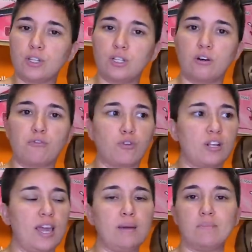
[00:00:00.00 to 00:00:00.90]

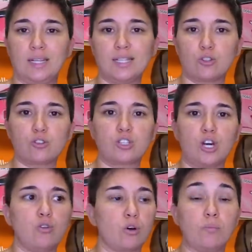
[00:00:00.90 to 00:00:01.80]
48 minutes or
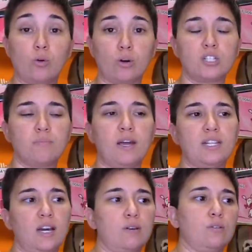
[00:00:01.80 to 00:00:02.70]
so or more,
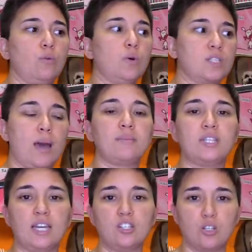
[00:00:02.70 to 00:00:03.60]
depending on what time of
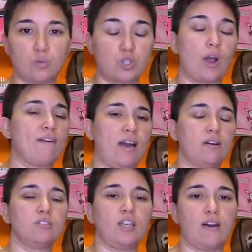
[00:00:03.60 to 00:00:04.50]
day she would drive
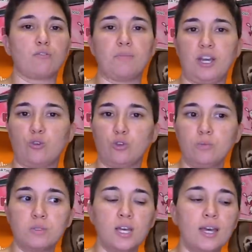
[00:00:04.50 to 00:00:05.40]
out to have her pet
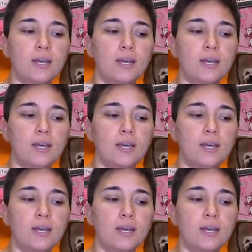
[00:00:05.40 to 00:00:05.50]
groomed.